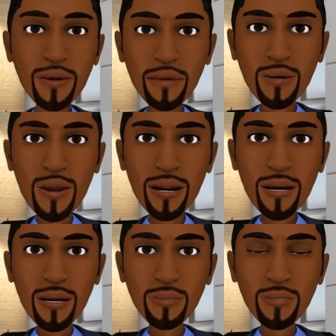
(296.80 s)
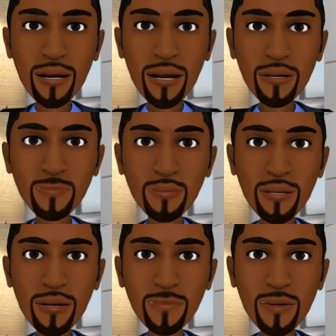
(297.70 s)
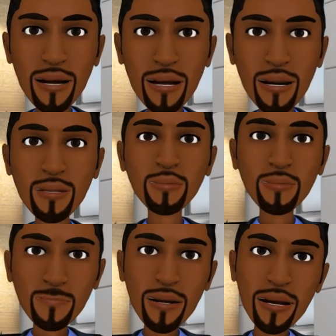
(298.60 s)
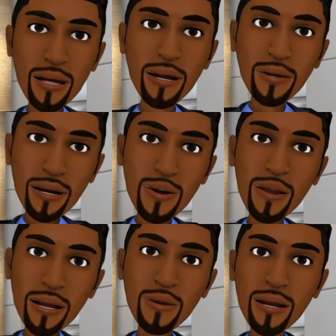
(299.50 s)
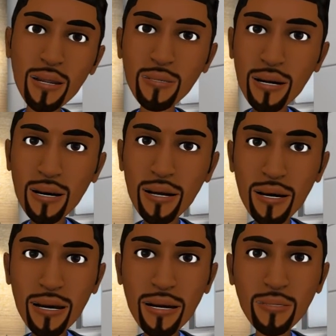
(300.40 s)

reviewing a QASP submitted by the requiring activity.